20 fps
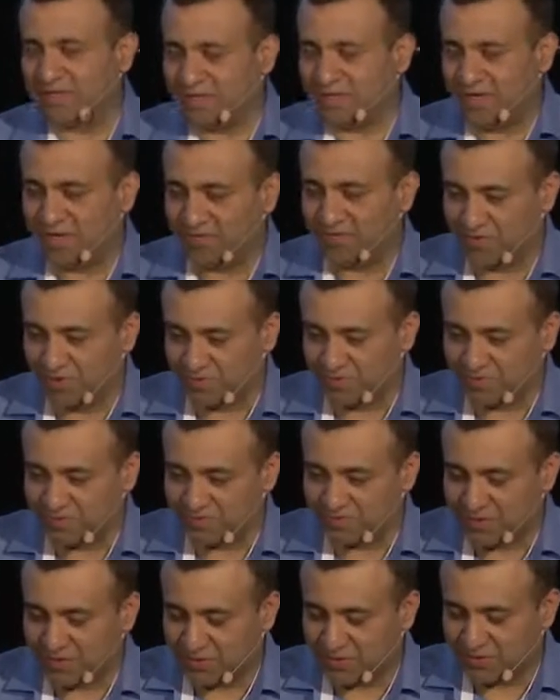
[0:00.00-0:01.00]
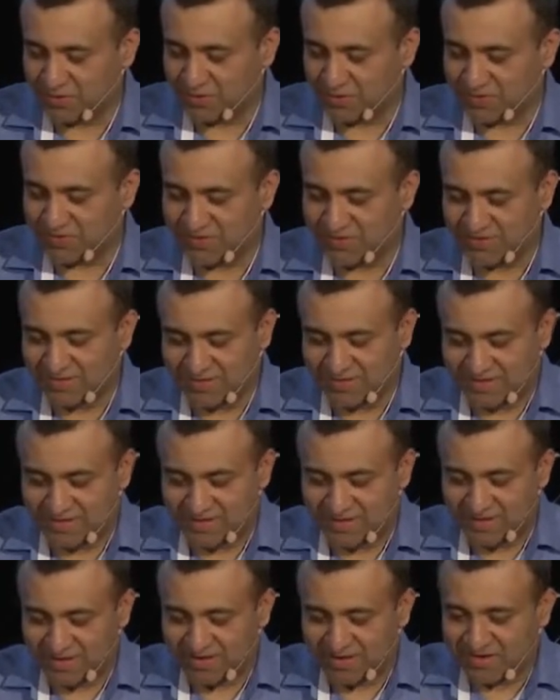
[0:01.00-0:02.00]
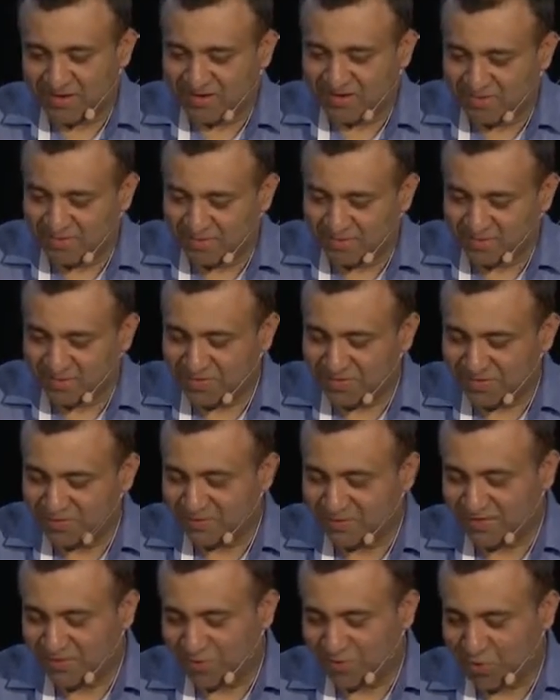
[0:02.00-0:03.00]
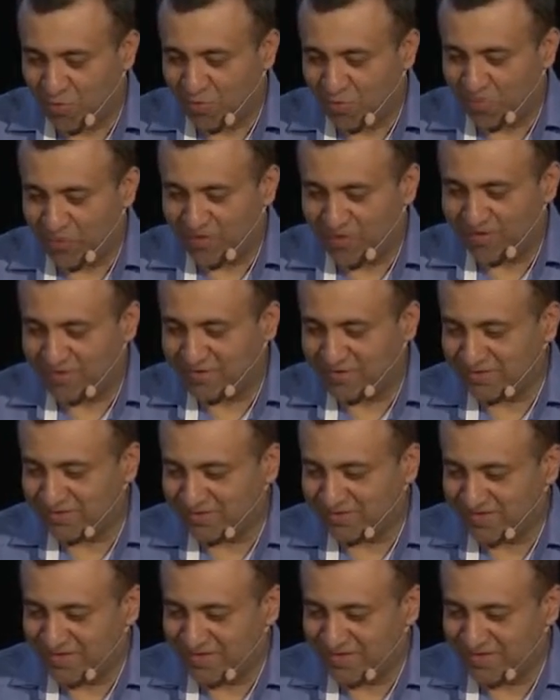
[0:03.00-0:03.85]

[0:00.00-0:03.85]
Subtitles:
DevOps, because developers and operators,